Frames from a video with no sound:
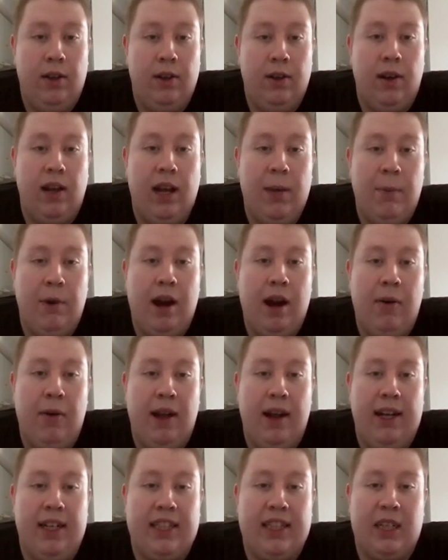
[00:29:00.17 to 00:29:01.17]
A
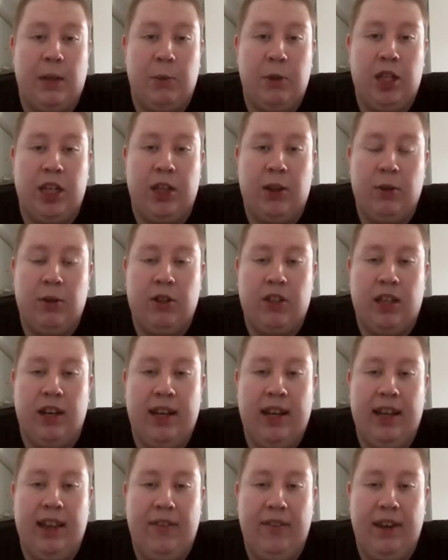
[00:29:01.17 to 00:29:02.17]
librarian is subject to a
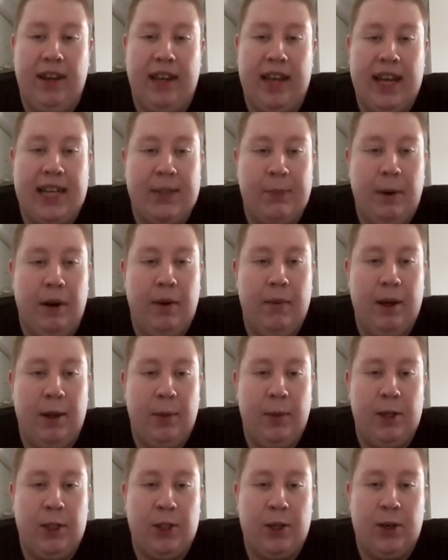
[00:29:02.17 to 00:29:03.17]
scientific
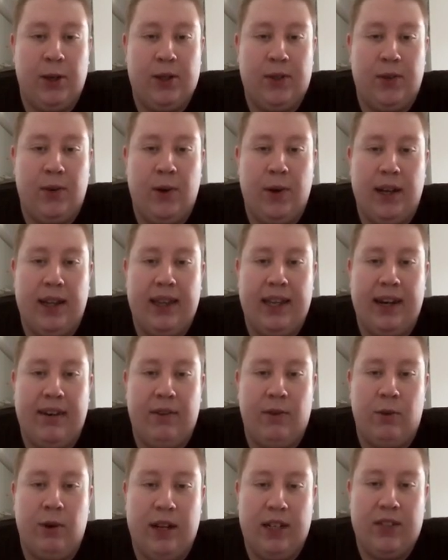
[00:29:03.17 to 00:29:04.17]
experiment which goes wrong
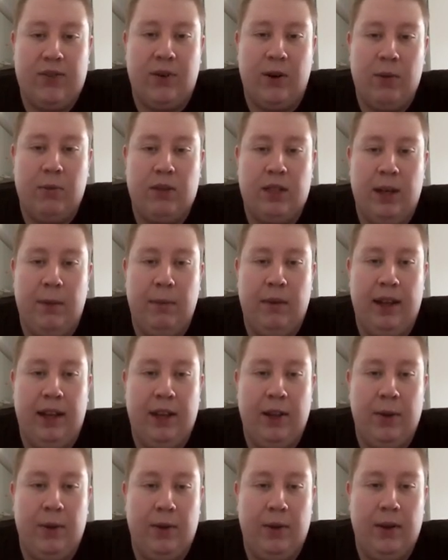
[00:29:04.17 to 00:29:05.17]
and transforms him
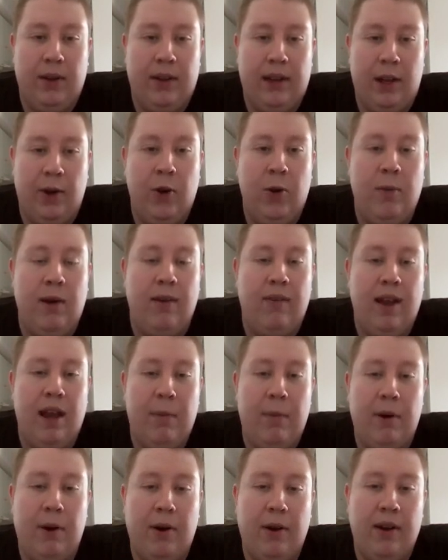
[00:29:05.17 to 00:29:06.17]
into the human
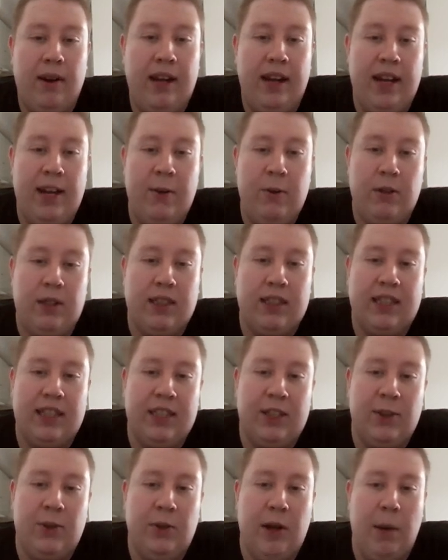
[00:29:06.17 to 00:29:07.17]
vapor. He uses
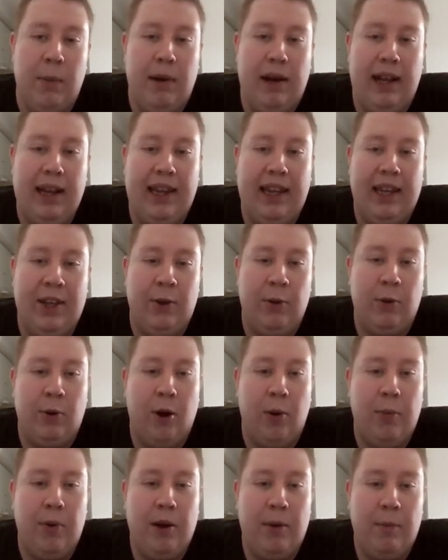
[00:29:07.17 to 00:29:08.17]
his new ability to
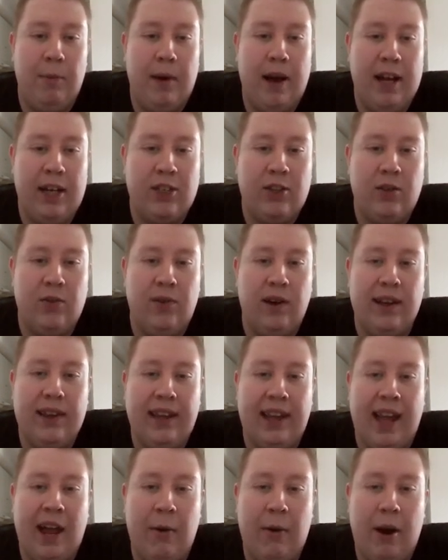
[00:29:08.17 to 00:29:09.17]
rob banks to
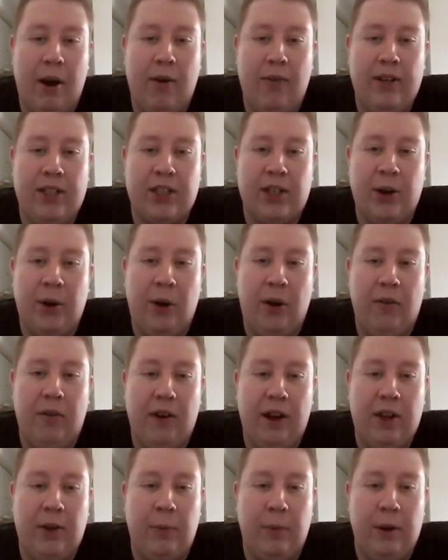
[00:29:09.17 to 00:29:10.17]
fund the career of his
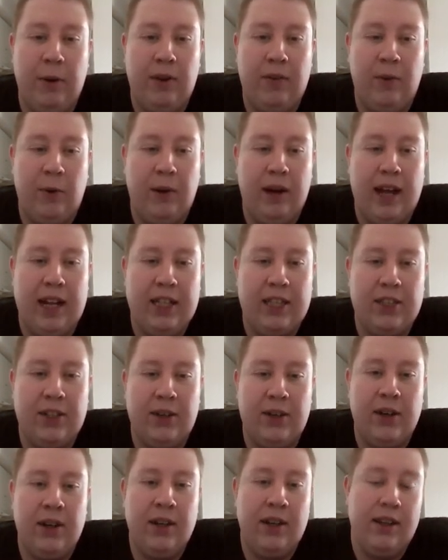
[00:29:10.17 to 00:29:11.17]
girlfriend, a beautiful
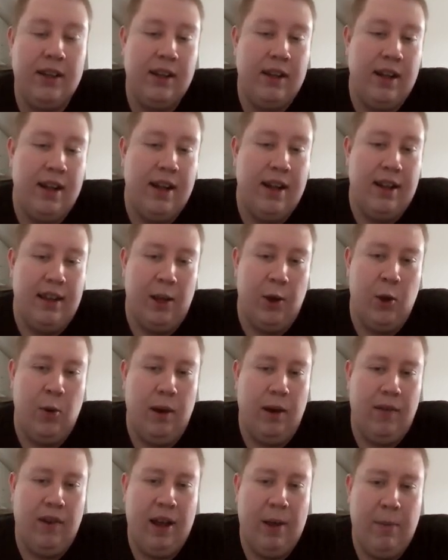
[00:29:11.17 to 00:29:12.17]
dancer. The
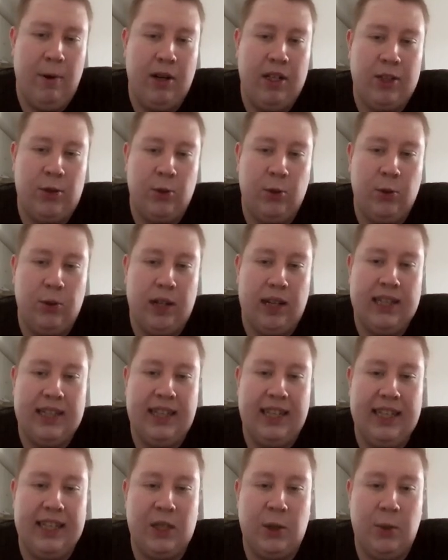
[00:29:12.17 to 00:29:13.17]
human vapor is
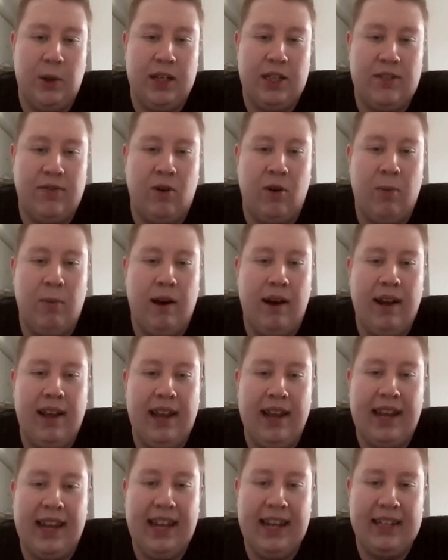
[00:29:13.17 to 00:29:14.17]
ruthless in his quest for
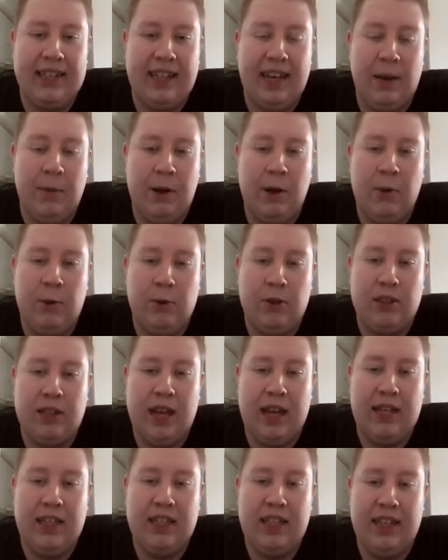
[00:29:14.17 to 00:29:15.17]
money and kills anyone who
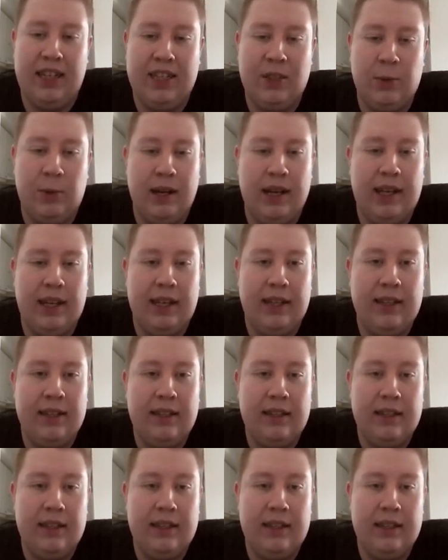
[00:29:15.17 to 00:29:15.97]
stands in his way,